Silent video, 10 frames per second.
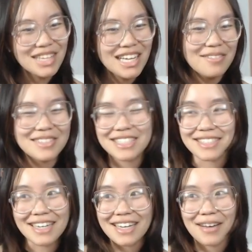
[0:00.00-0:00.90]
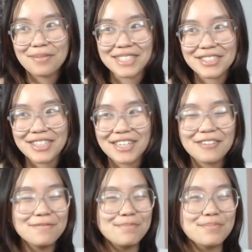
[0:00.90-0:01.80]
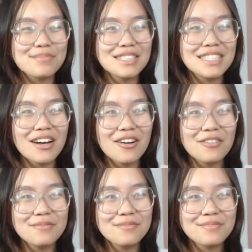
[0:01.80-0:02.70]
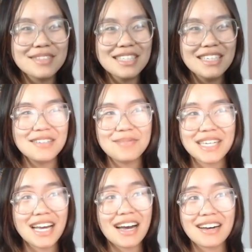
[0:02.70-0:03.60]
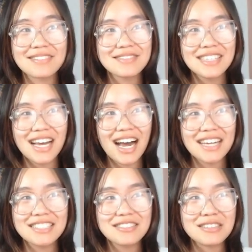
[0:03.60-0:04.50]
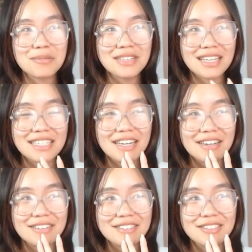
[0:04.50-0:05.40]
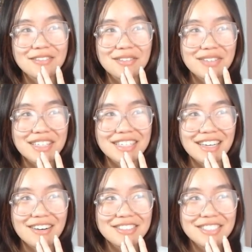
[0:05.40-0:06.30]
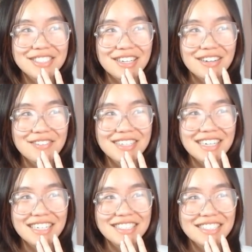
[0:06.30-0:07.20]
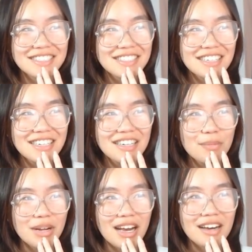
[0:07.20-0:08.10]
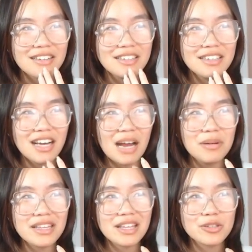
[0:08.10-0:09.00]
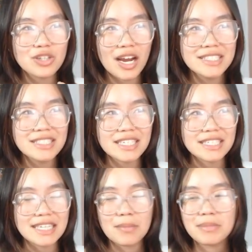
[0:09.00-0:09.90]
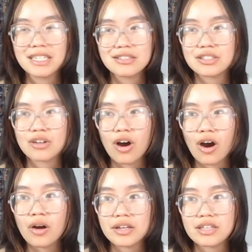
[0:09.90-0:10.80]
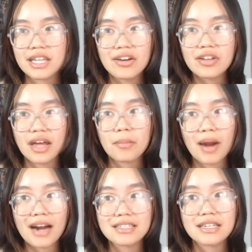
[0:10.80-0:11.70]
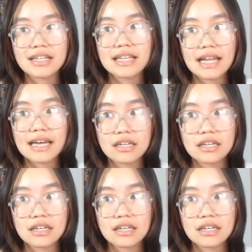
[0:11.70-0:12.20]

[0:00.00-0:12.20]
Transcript: Just saying, I'm be straight up. So, but yeah, I just remember that day so vividly. I was just like, oh my gosh. But yeah, I remember like they were trying to like get me into this call, like literally like practically like